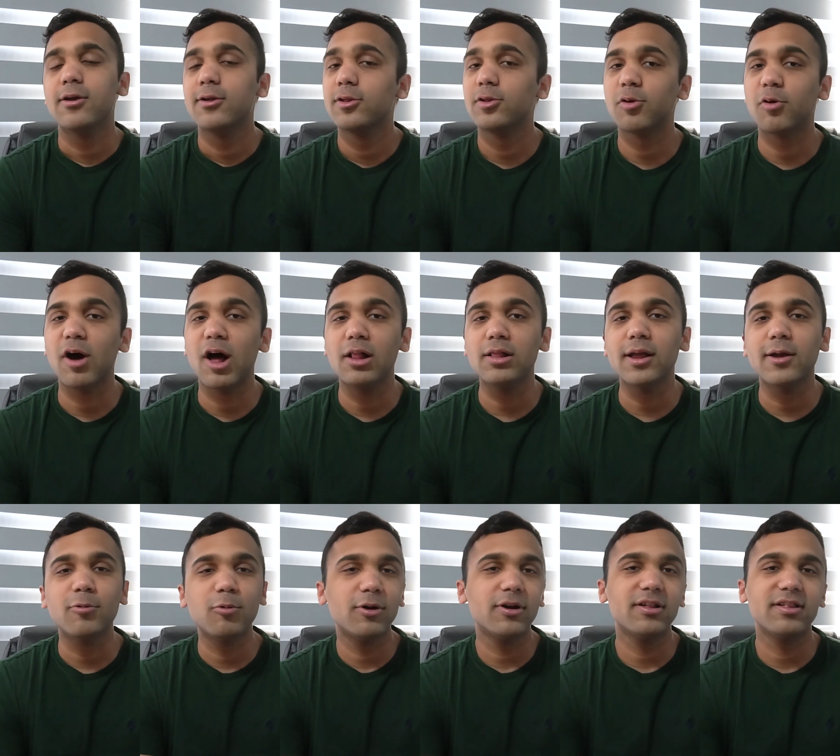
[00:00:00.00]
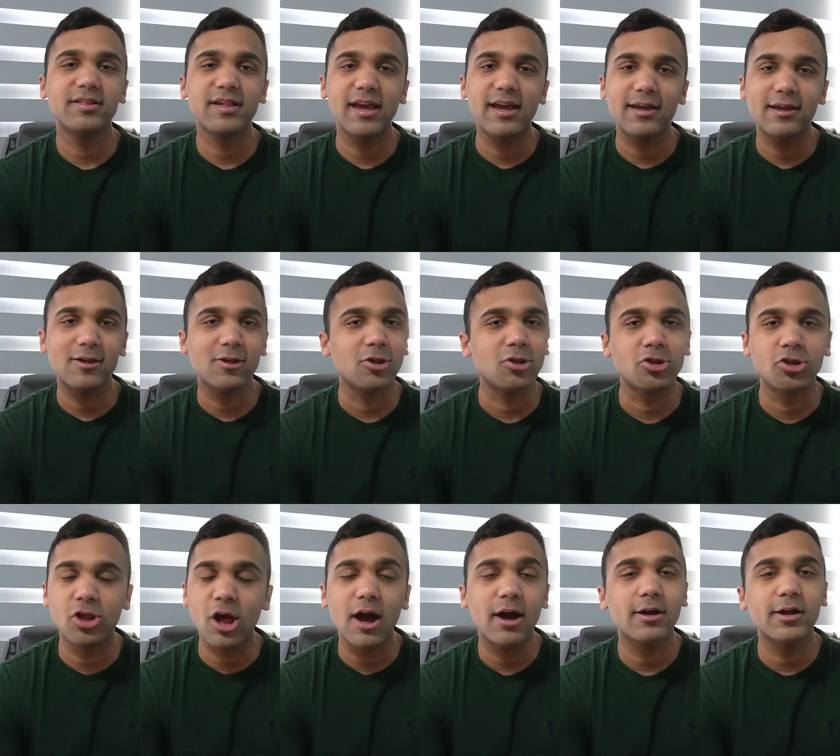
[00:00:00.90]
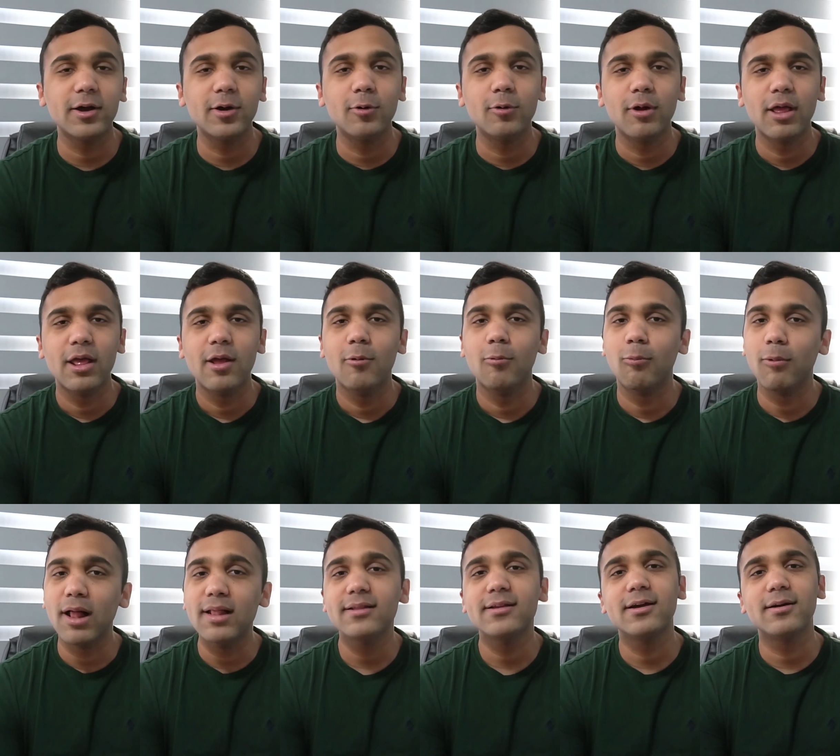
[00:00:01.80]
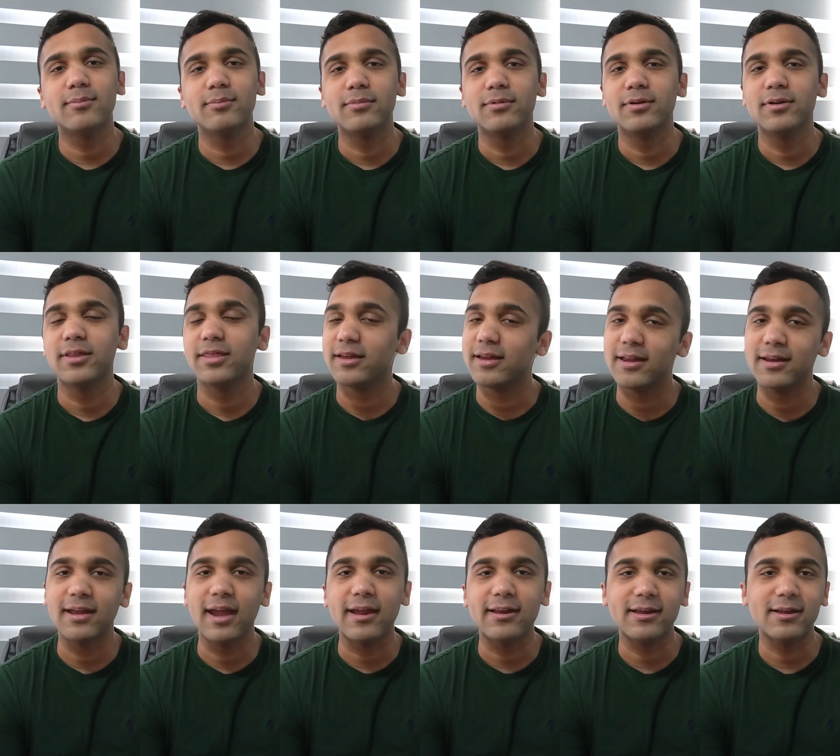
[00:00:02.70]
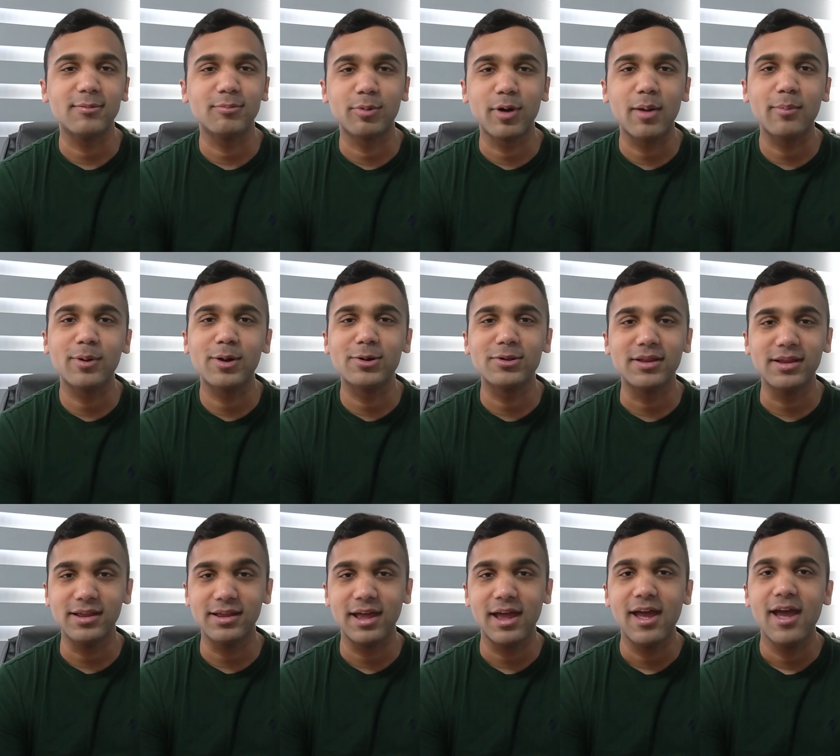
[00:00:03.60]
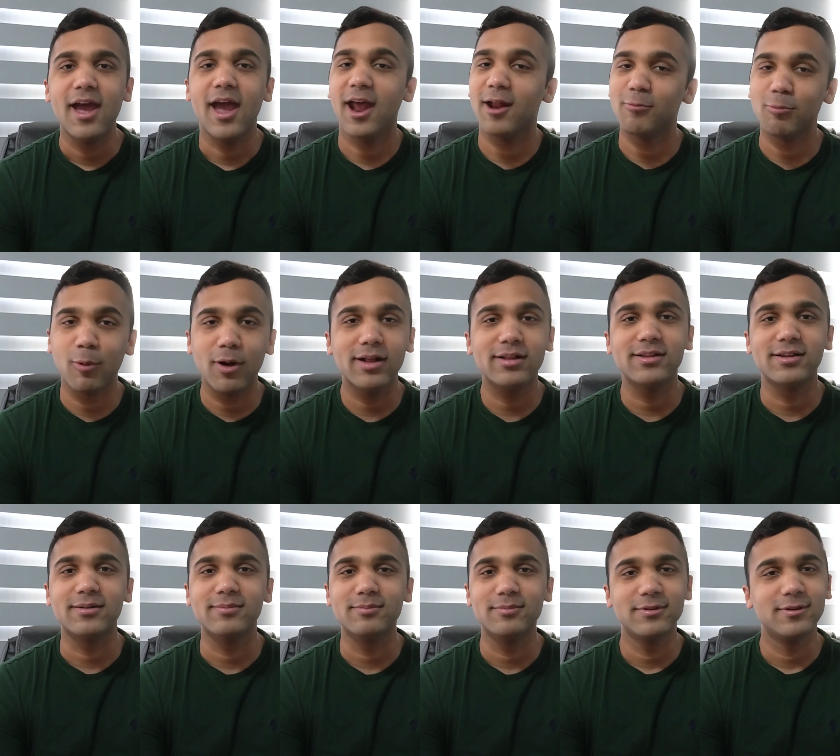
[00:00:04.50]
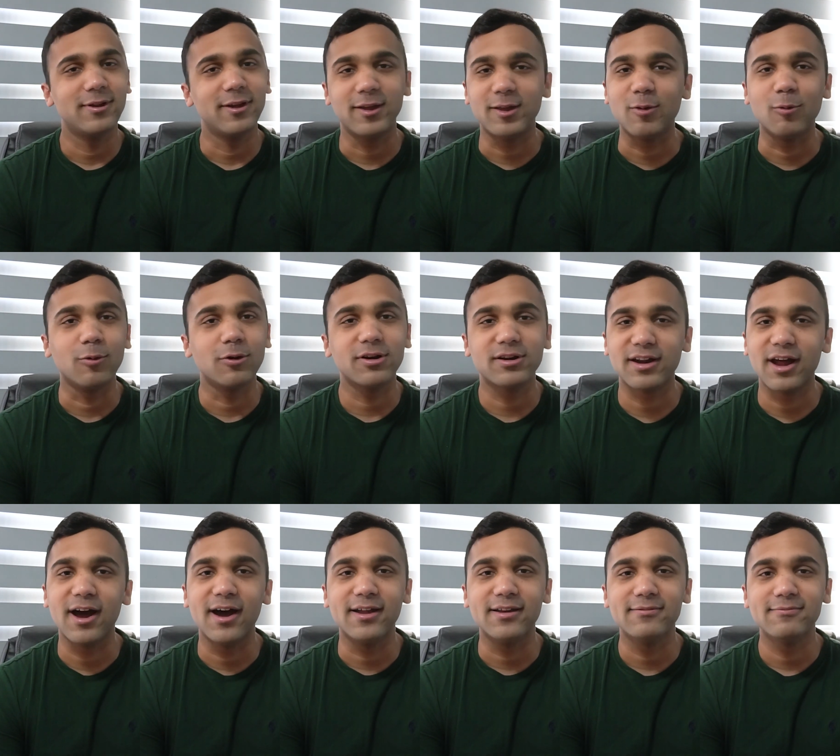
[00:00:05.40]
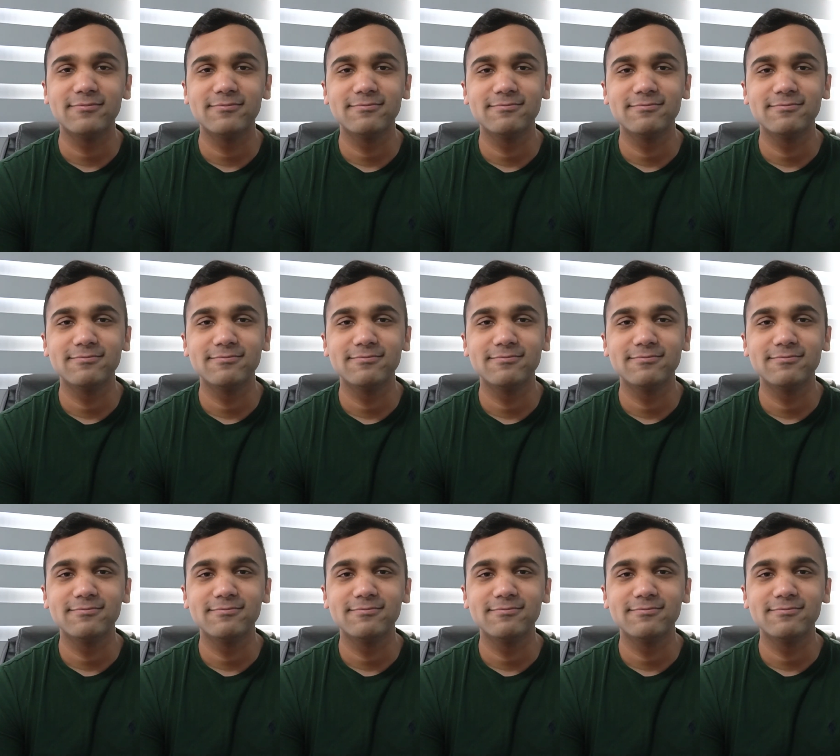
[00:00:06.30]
So all I want to say is, Jacó, welcome to the Canadian Premier League and welcome to York 9.